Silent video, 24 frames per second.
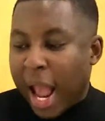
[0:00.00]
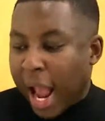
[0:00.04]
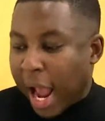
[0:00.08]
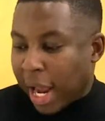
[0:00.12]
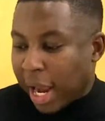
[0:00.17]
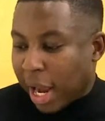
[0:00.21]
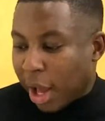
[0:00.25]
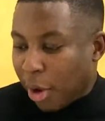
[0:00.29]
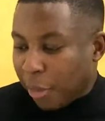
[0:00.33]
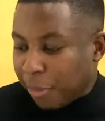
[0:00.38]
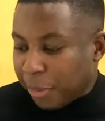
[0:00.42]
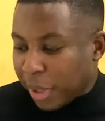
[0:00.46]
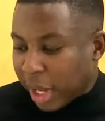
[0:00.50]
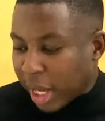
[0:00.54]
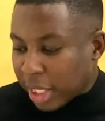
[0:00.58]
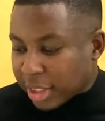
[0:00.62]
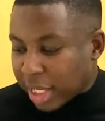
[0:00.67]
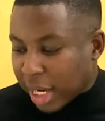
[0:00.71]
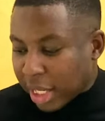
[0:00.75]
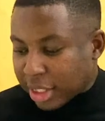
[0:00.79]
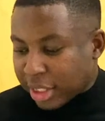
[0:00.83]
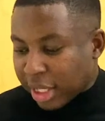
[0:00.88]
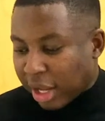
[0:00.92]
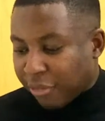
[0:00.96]
And I hope you guys
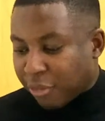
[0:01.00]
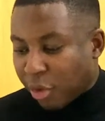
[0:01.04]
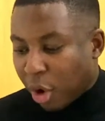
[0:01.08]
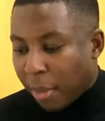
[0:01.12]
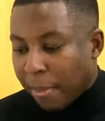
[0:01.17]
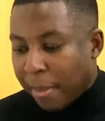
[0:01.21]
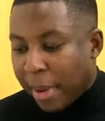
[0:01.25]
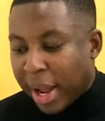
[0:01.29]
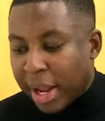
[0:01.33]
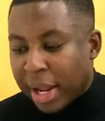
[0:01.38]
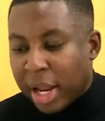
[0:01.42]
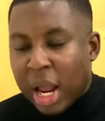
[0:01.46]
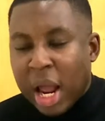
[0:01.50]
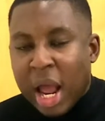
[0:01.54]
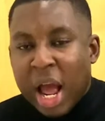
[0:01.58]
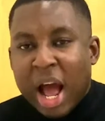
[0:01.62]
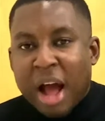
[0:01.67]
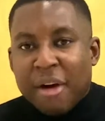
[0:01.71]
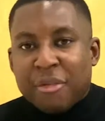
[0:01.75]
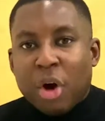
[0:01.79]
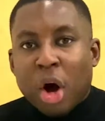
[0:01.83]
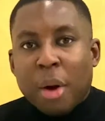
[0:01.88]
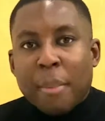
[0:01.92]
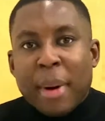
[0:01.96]
like it.
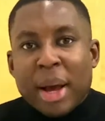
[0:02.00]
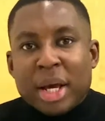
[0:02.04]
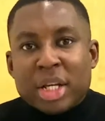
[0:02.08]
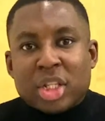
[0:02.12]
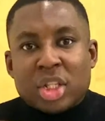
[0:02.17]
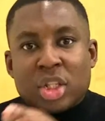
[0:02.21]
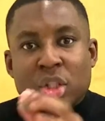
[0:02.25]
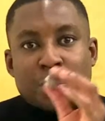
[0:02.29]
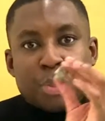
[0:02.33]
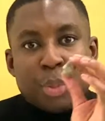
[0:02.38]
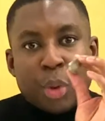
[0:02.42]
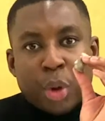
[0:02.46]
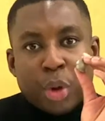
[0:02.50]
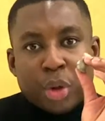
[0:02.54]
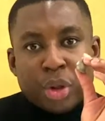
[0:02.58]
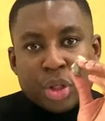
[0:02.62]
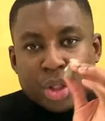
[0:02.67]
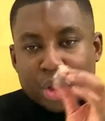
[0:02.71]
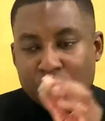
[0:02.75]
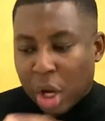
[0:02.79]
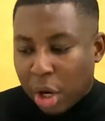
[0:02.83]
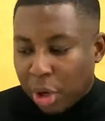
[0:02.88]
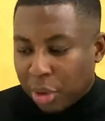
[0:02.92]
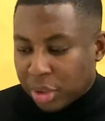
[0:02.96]
I've got my smooth
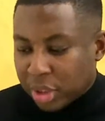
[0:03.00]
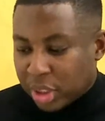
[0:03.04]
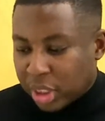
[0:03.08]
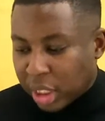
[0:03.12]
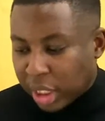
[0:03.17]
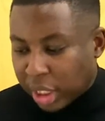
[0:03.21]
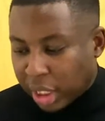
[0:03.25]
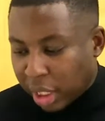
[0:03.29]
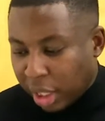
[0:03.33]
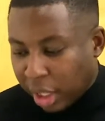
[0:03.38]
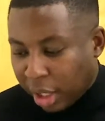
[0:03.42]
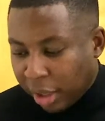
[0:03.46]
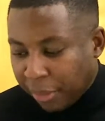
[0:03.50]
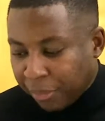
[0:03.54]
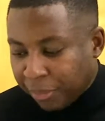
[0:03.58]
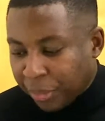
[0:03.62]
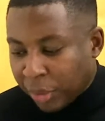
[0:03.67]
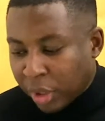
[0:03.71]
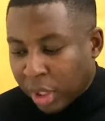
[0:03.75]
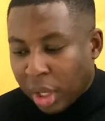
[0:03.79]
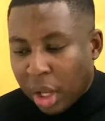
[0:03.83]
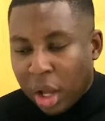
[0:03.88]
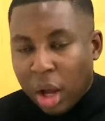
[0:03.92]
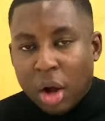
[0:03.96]
stones here,
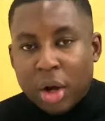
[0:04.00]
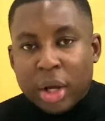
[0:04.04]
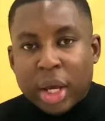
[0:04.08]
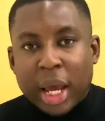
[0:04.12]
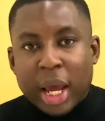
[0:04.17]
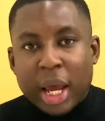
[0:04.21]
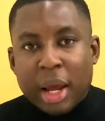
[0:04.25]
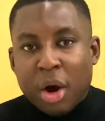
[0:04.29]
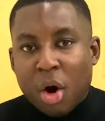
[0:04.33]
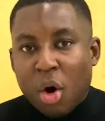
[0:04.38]
okay?